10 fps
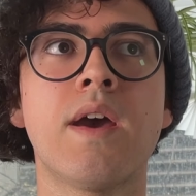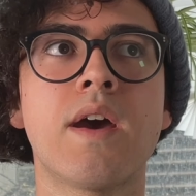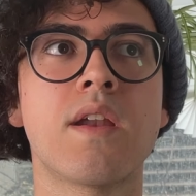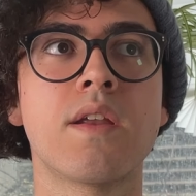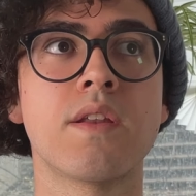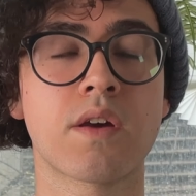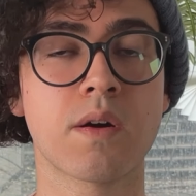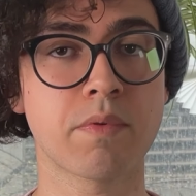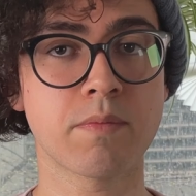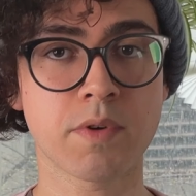And in the
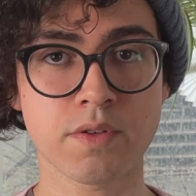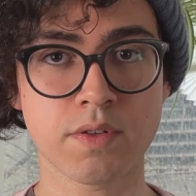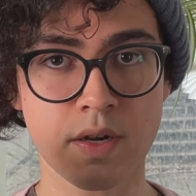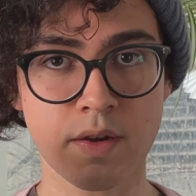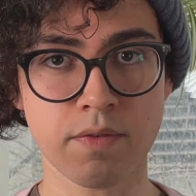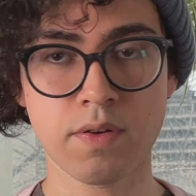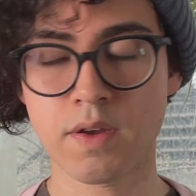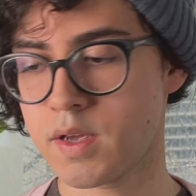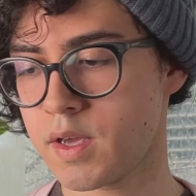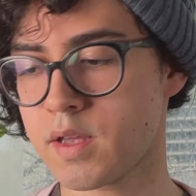couple months that I've
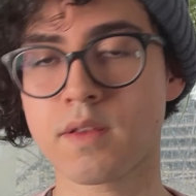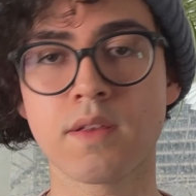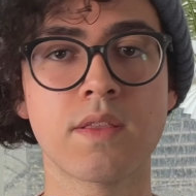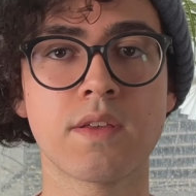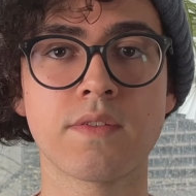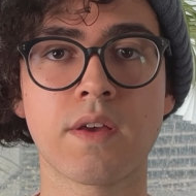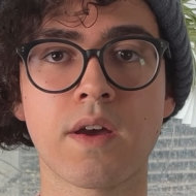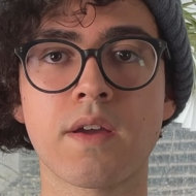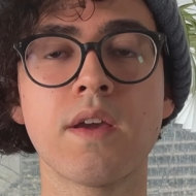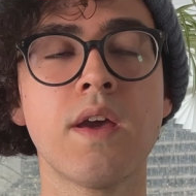had this guy,